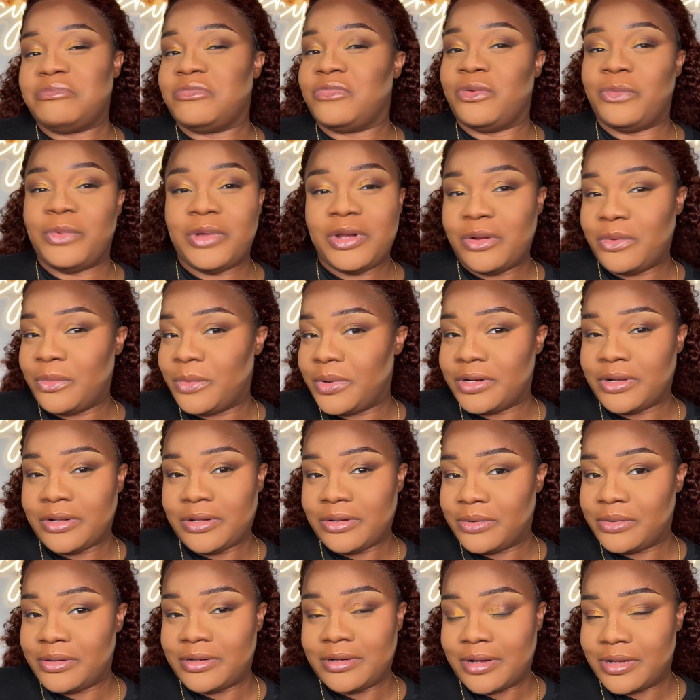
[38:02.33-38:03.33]
We don't want to
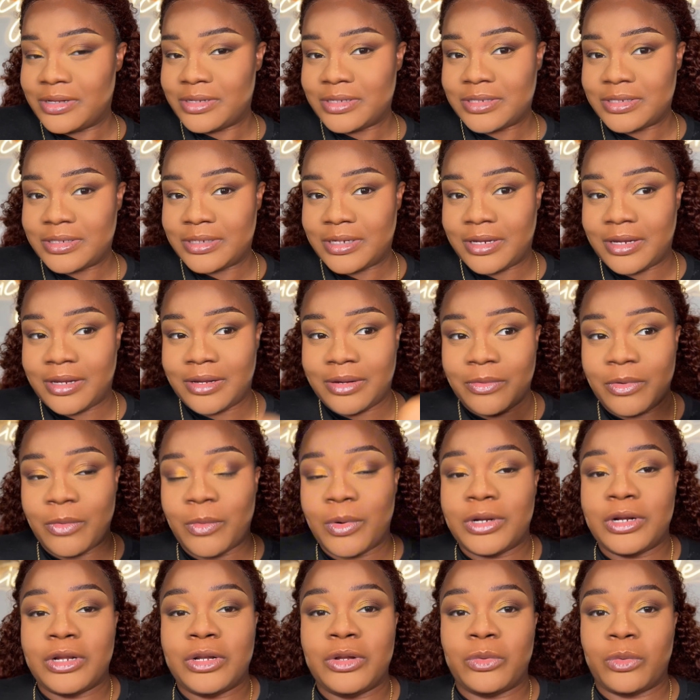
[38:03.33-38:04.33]
look dusty. We
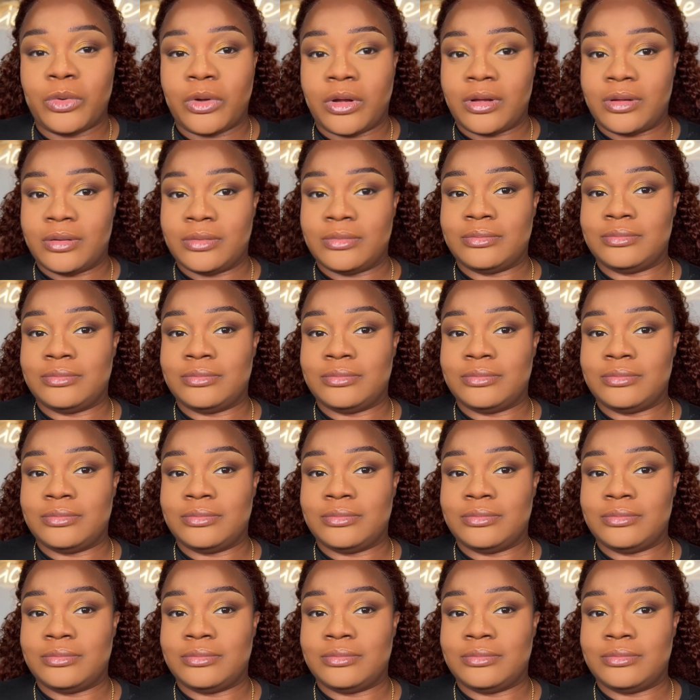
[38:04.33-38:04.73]
want to look